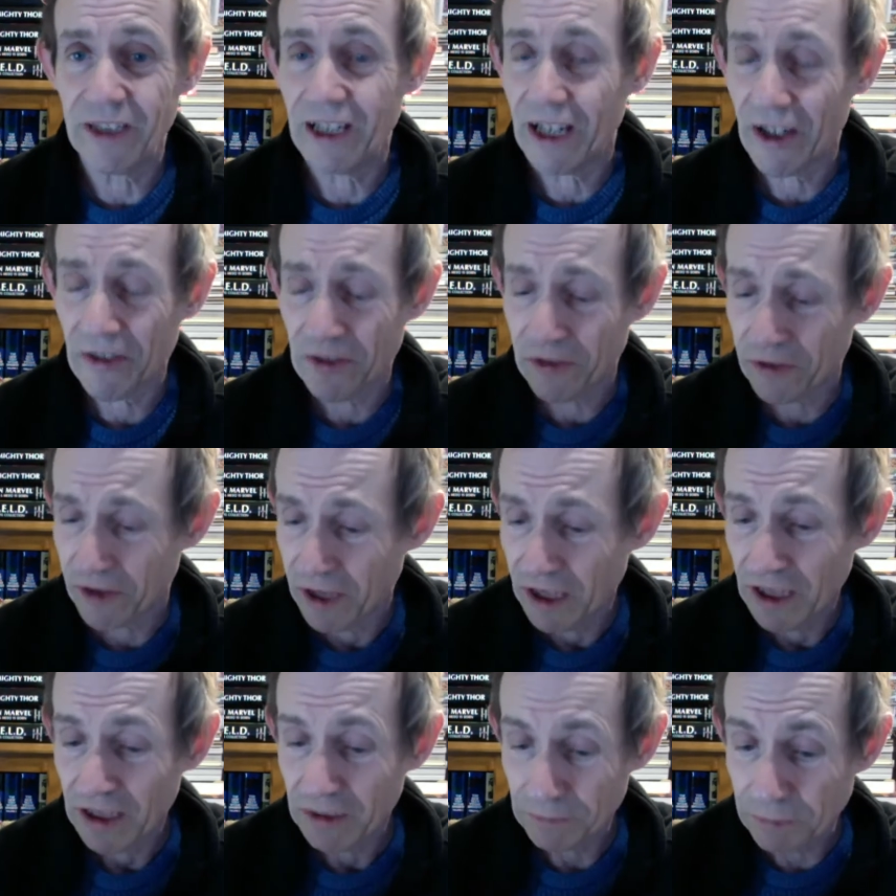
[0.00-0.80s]
a,
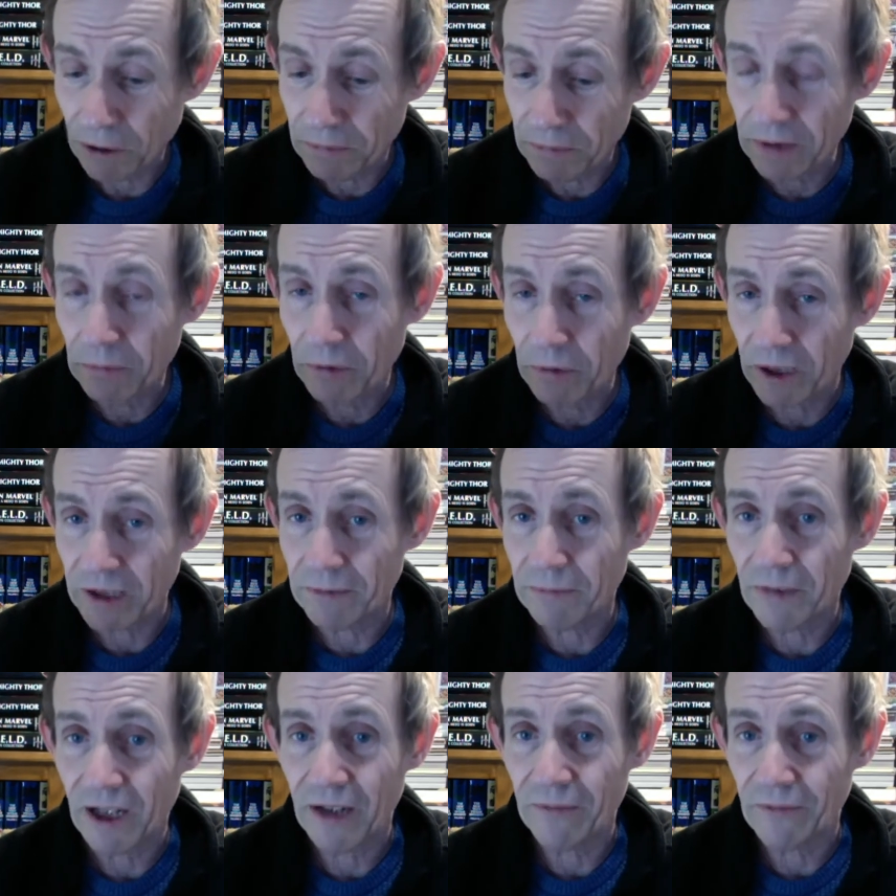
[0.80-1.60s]
probably one of
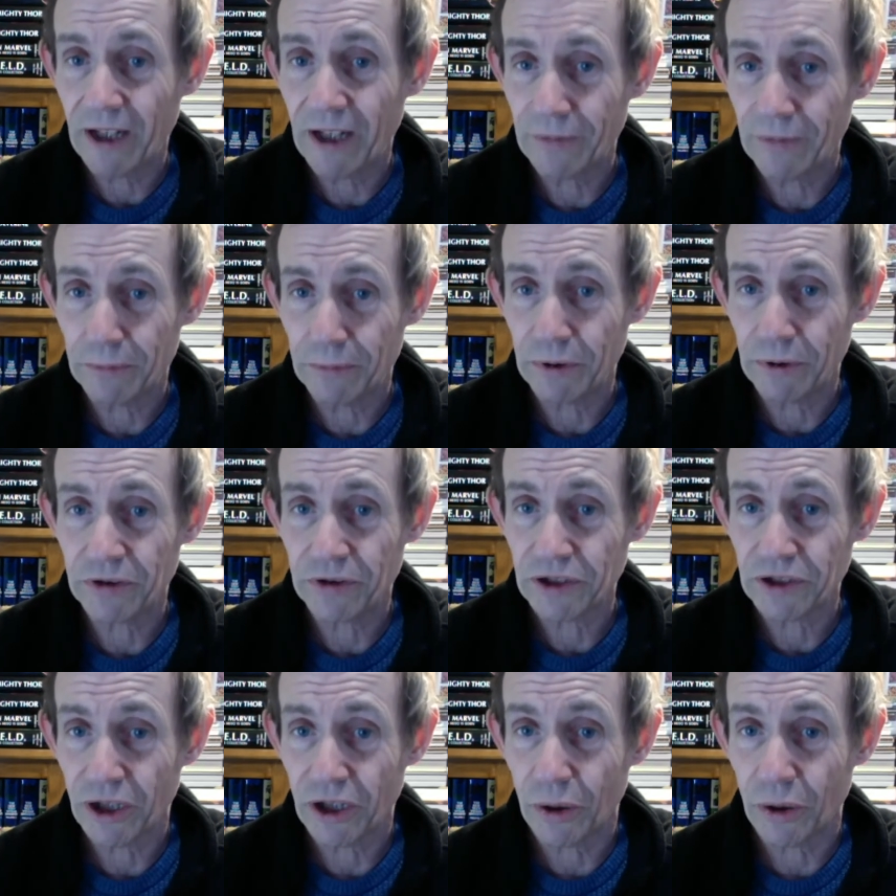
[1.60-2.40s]
my favourite
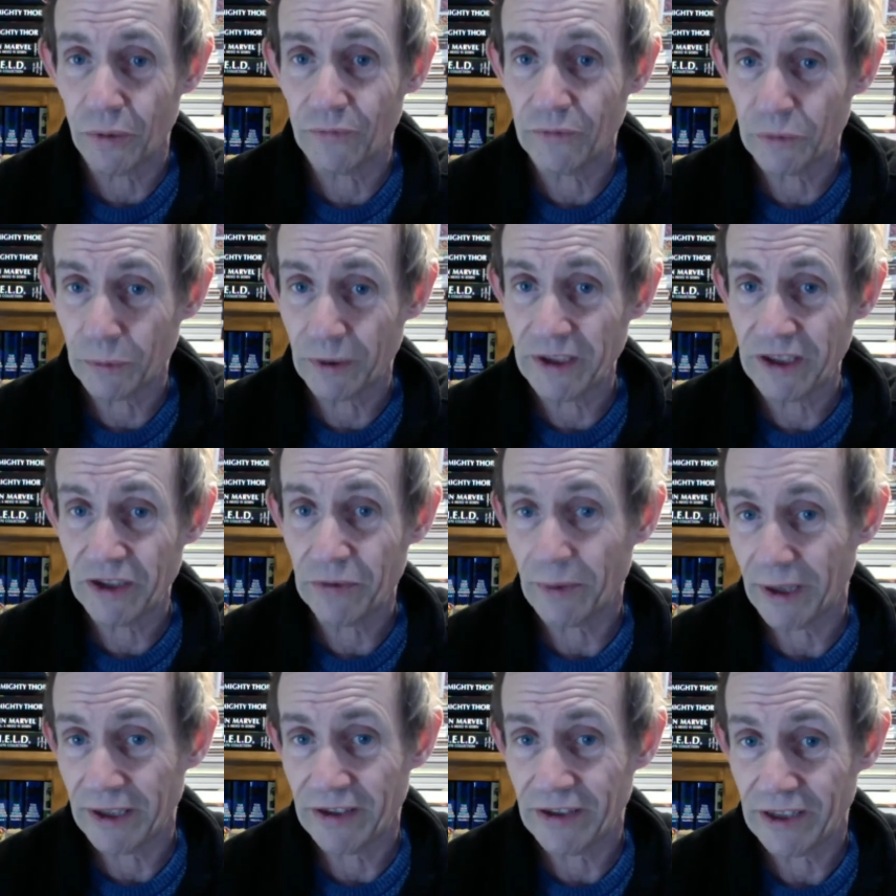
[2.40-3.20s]
books of twenty
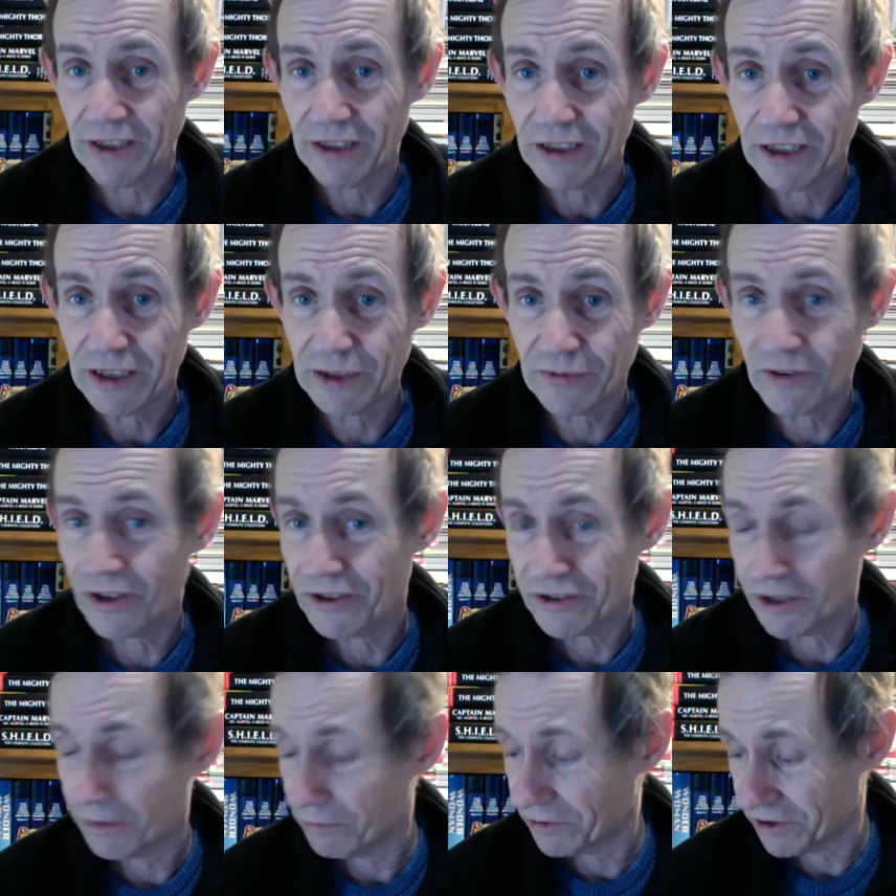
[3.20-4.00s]
twenty, as far as
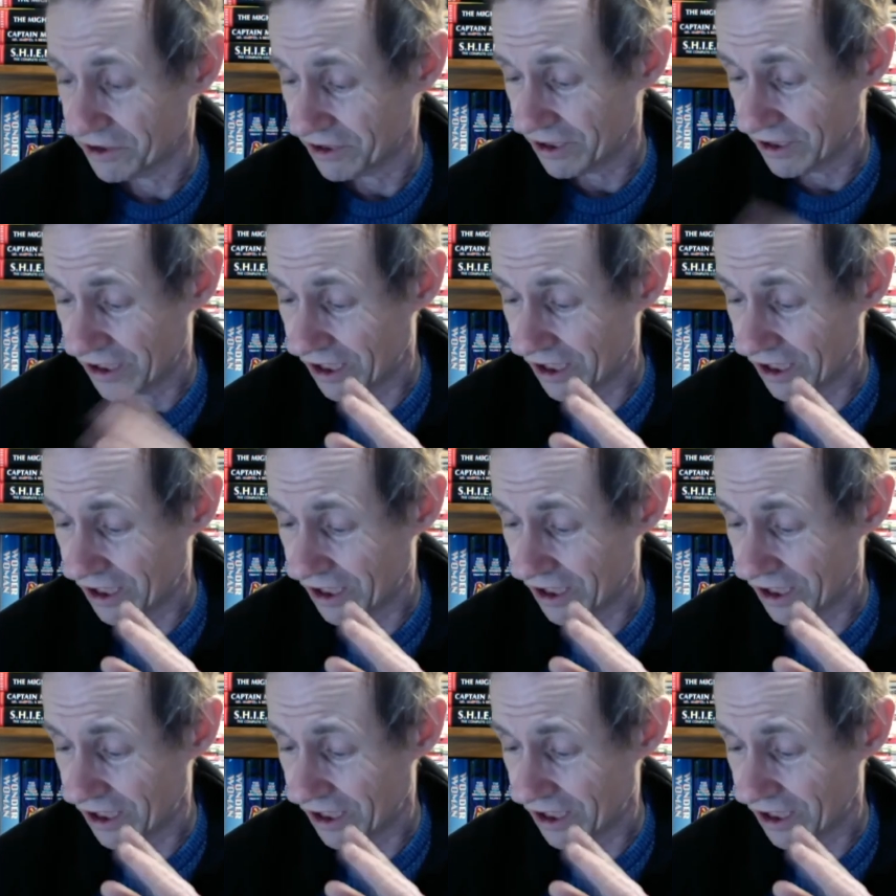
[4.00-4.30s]
I'm concerned.